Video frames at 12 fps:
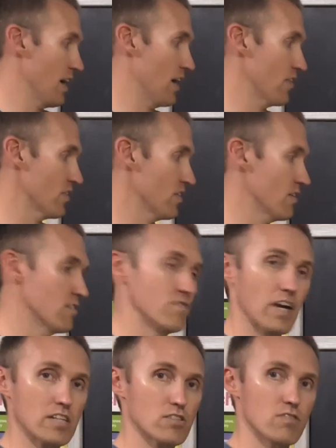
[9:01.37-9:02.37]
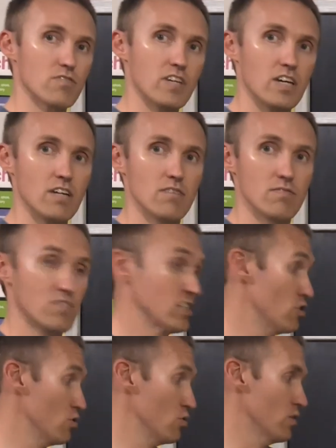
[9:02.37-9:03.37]
and the vector V,
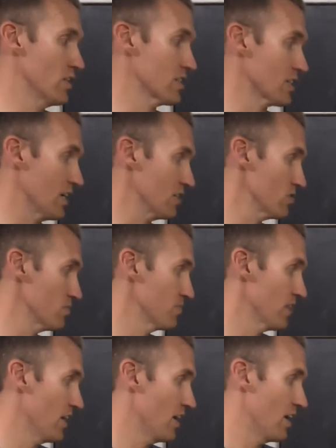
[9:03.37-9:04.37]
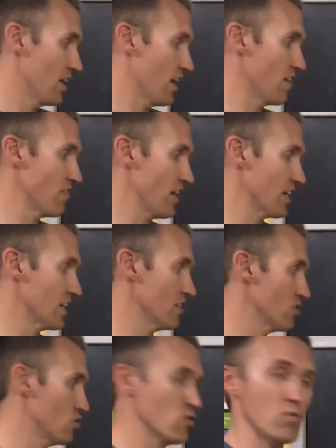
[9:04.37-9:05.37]
V2 in this case. If I
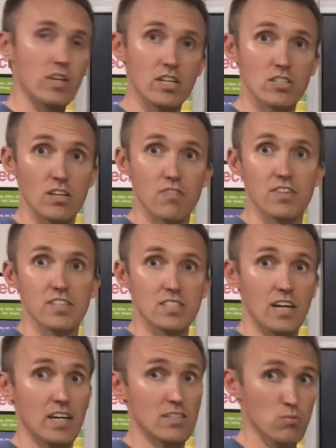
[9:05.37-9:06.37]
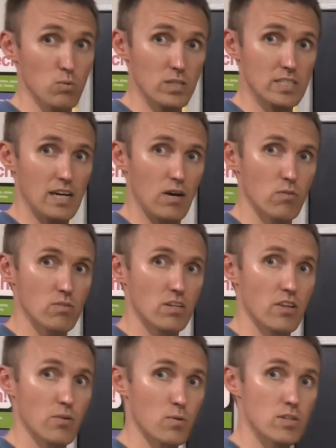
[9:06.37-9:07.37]
can do this, if the size works out, in
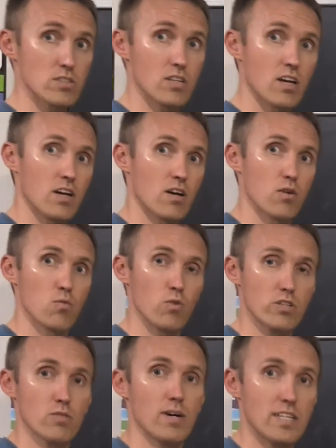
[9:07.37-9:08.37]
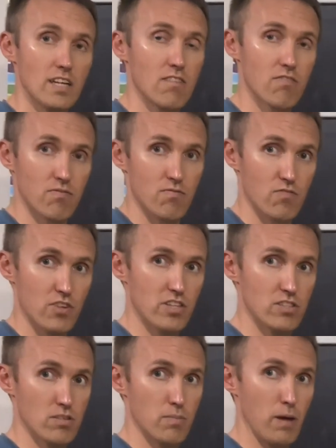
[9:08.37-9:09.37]
other words, what do I need for
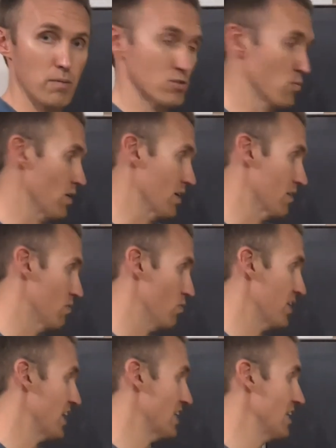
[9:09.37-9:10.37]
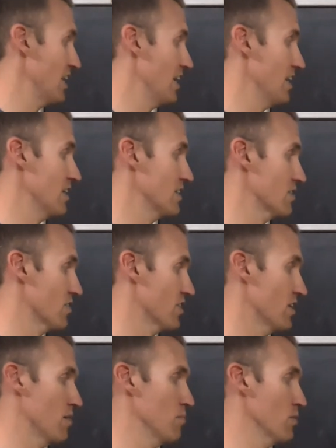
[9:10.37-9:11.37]
this to be able to work? What I need is for the
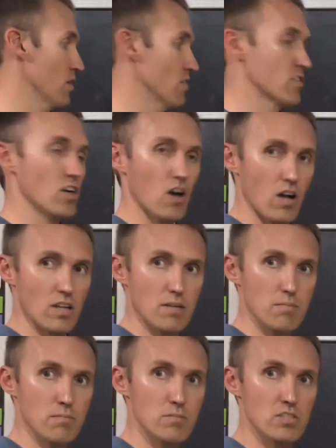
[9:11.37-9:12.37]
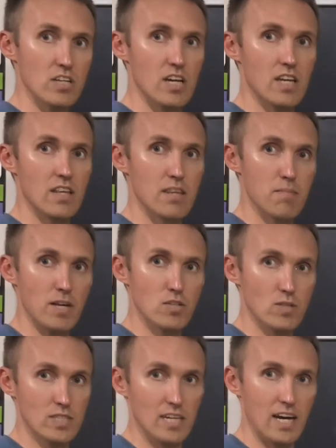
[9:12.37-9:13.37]
number of columns in the
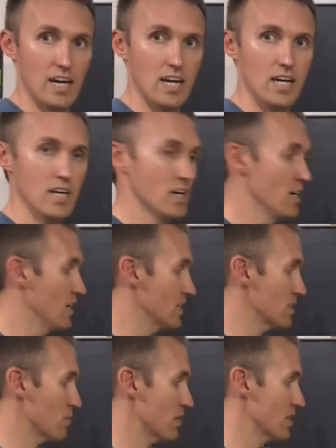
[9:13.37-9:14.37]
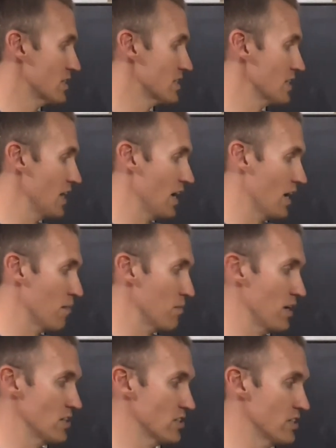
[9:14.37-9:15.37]
matrix A to be the same
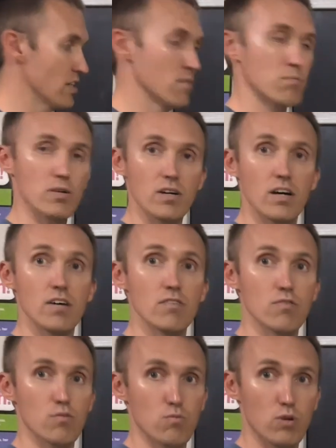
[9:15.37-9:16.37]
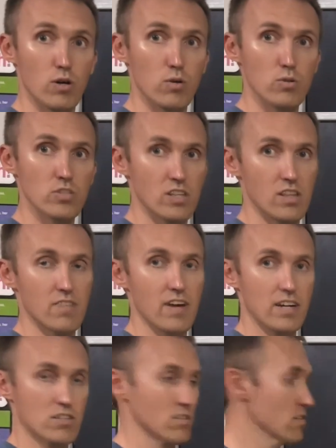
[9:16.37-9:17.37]
as the number of rows in the
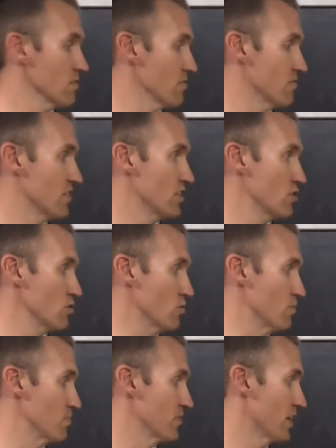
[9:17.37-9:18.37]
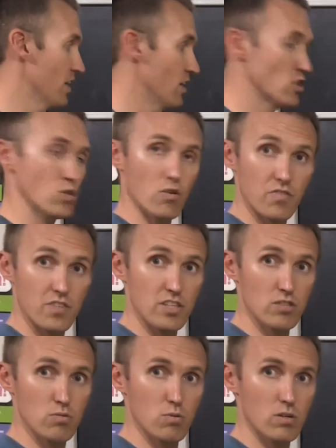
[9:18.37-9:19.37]
vector V2. So if
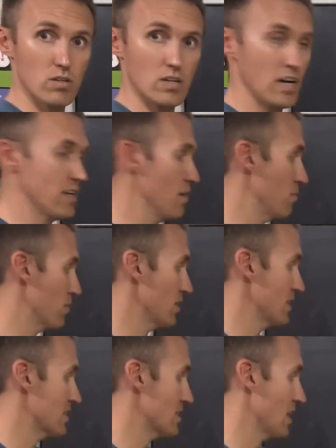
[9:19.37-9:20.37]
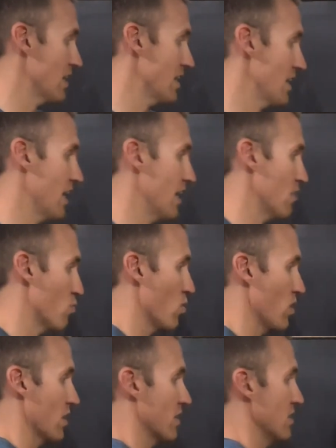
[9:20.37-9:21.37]
this were a number, let's say that
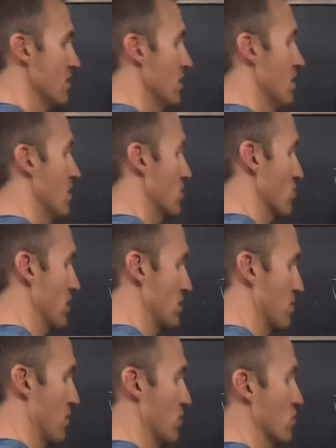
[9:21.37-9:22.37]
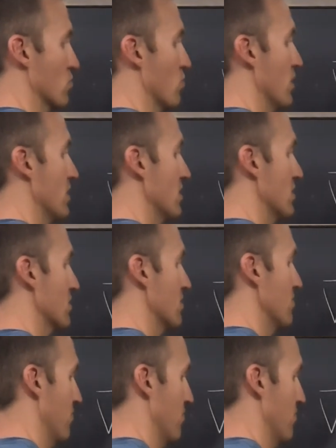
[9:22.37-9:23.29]
A1 transpose was,